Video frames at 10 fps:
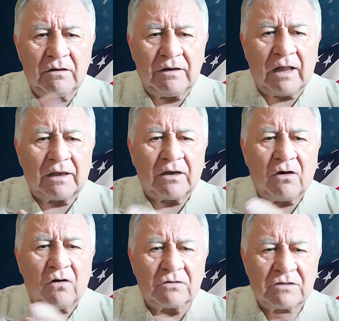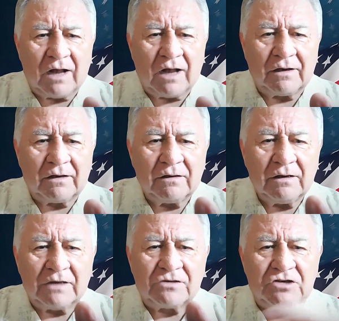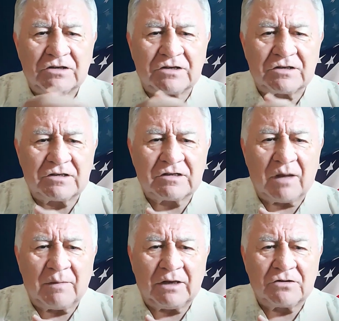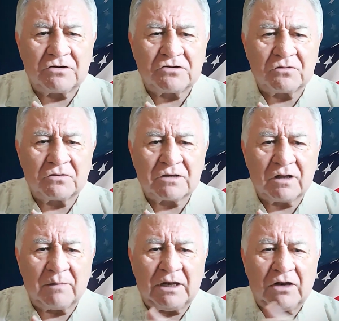yelling Hosanna as Jesus is coming into Jerusalem,